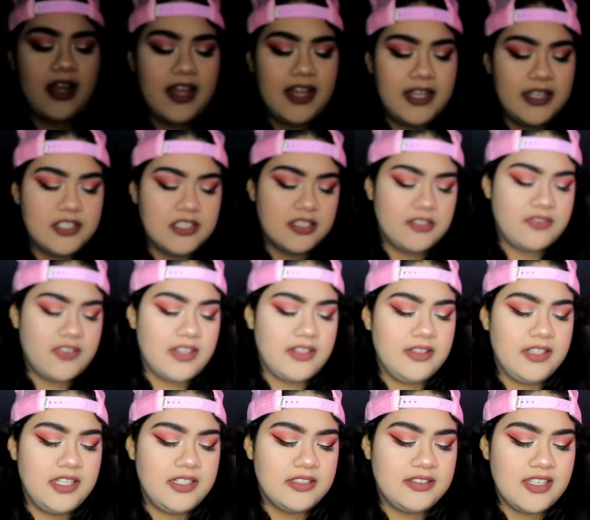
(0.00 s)
I just
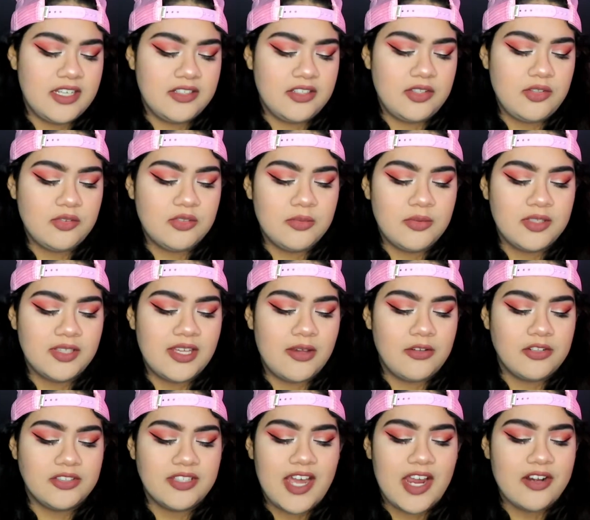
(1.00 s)
finally decided to use them because
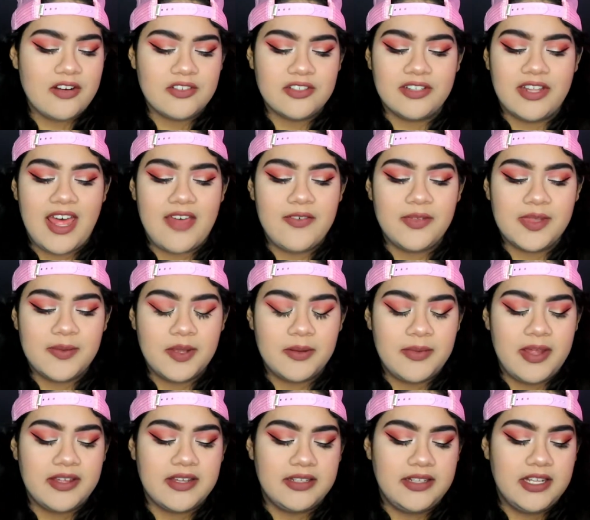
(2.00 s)
I was tired of just having them
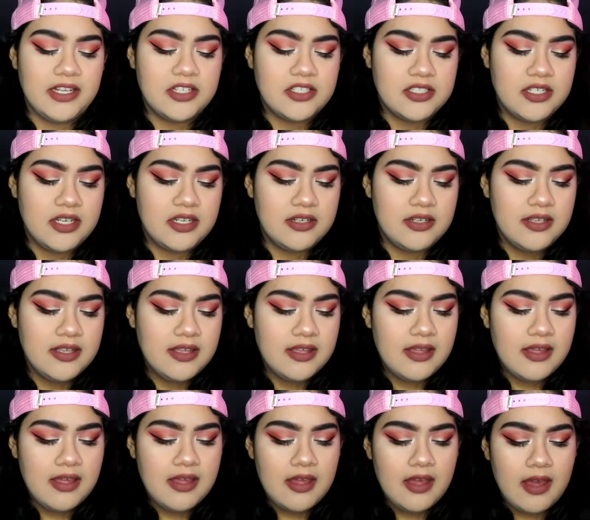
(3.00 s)
in my collection.
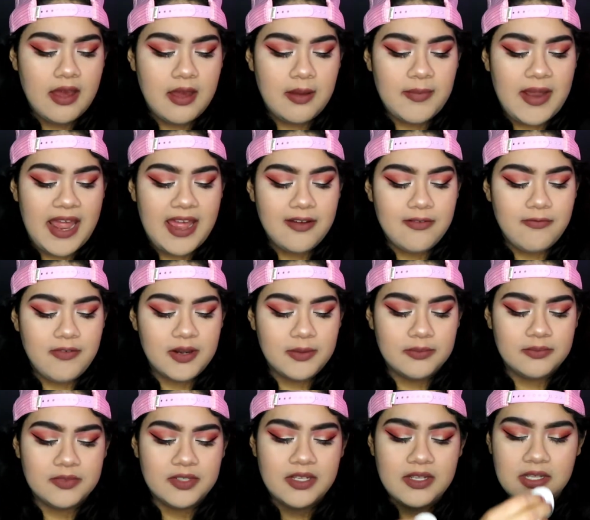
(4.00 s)
I have
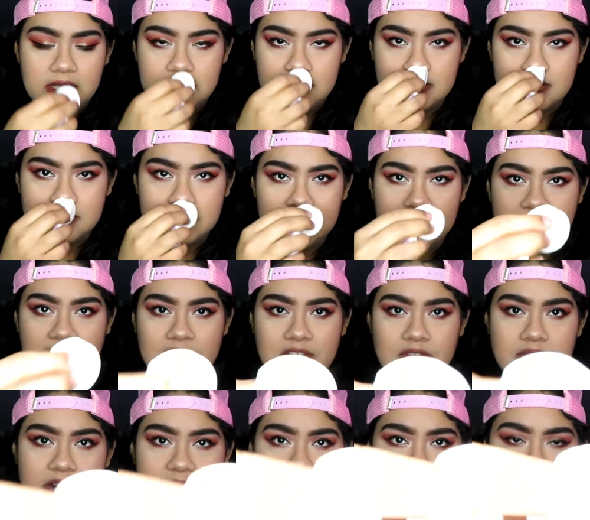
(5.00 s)
one
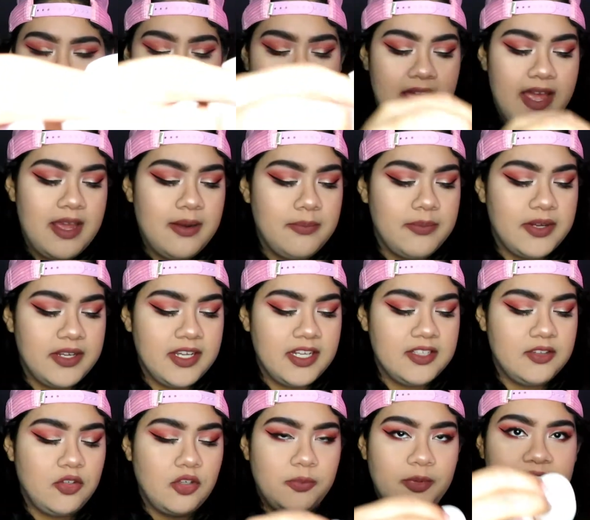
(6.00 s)
like dried up pad,
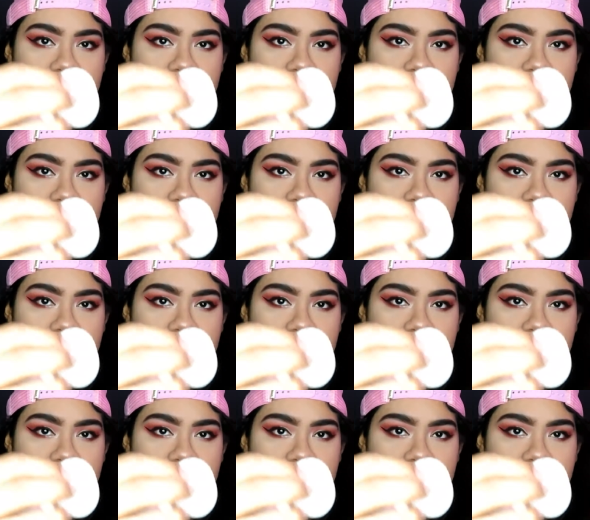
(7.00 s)
but they're